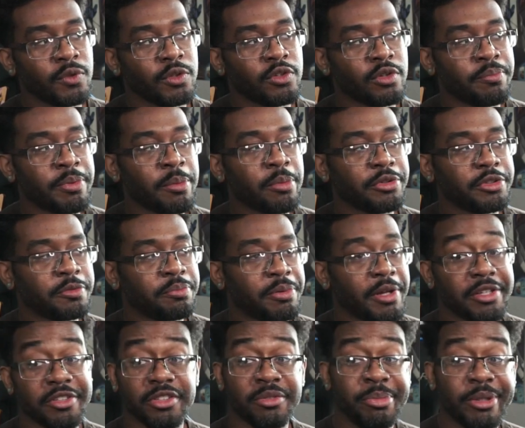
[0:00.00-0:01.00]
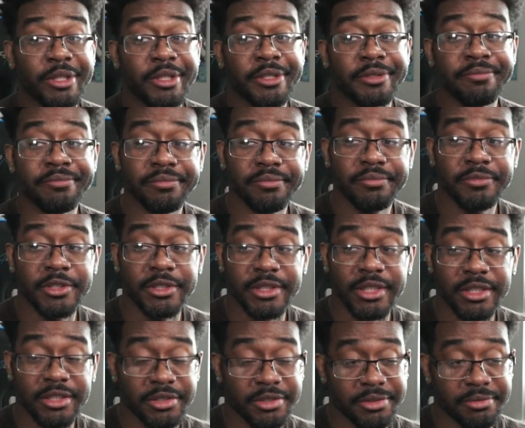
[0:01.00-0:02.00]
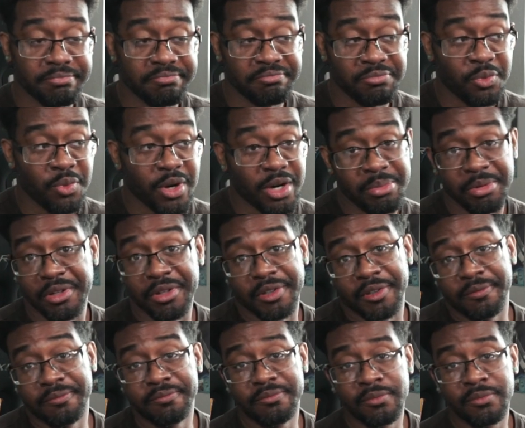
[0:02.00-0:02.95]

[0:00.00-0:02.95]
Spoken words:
Some people just play just to be good, because they just want to be good,